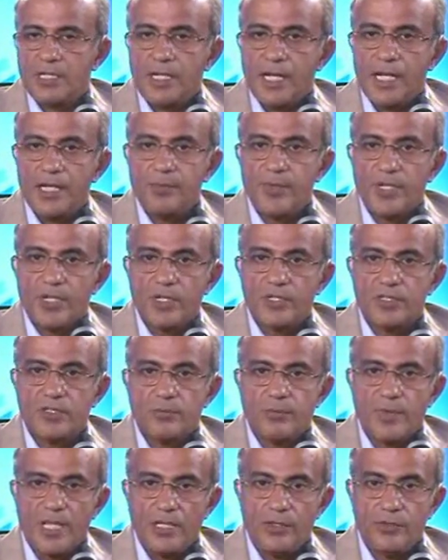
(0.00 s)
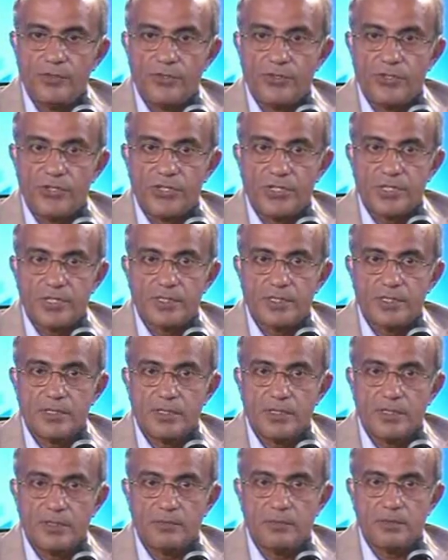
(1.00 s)
die because of malnutrition.
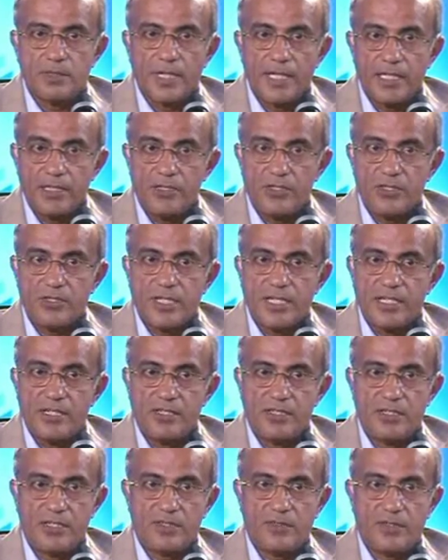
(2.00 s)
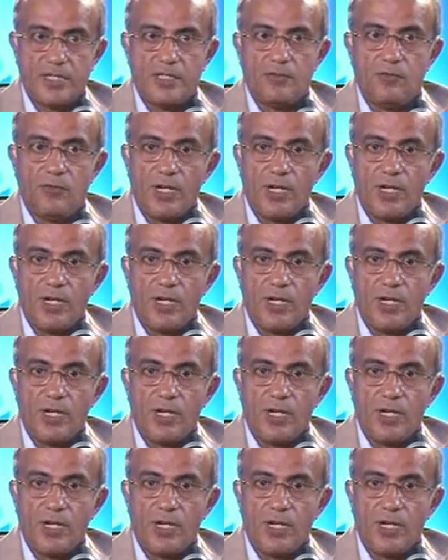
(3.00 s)
Get this statistics right.